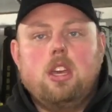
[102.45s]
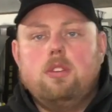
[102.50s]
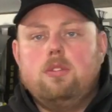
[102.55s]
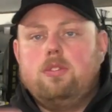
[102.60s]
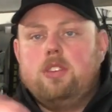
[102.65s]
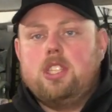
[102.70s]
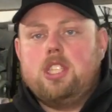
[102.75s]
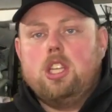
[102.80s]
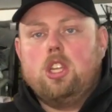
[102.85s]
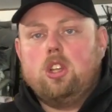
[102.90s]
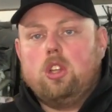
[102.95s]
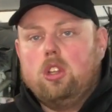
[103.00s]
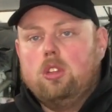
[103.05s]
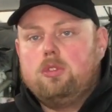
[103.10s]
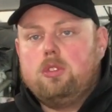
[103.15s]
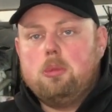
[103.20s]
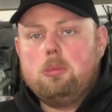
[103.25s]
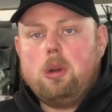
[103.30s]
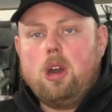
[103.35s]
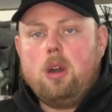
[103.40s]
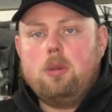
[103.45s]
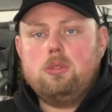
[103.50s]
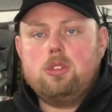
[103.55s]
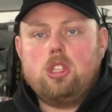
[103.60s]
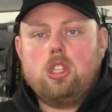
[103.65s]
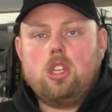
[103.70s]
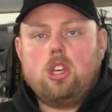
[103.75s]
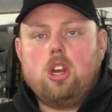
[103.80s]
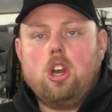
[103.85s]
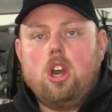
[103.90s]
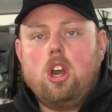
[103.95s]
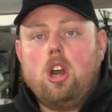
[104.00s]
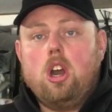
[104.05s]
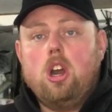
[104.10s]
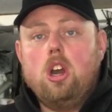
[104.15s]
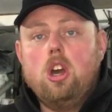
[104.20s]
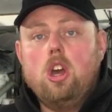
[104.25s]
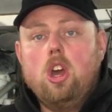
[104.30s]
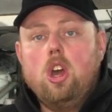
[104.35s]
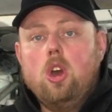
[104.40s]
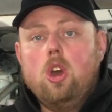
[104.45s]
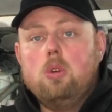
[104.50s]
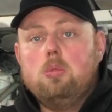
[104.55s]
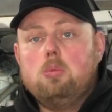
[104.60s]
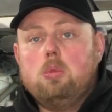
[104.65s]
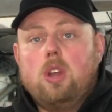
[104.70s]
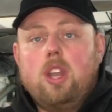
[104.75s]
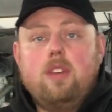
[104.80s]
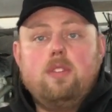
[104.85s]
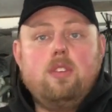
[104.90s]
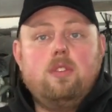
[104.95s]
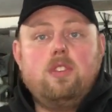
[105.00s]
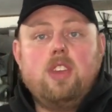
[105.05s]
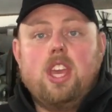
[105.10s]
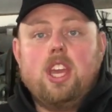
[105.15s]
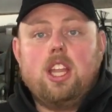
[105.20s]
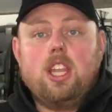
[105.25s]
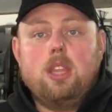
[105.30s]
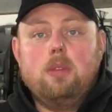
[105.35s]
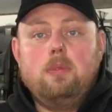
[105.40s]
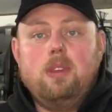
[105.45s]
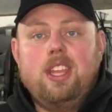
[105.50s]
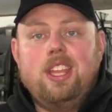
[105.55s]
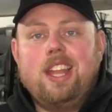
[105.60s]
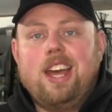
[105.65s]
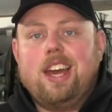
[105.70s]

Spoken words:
fit in the glove compartment of the car, whatever vehicle I'm in.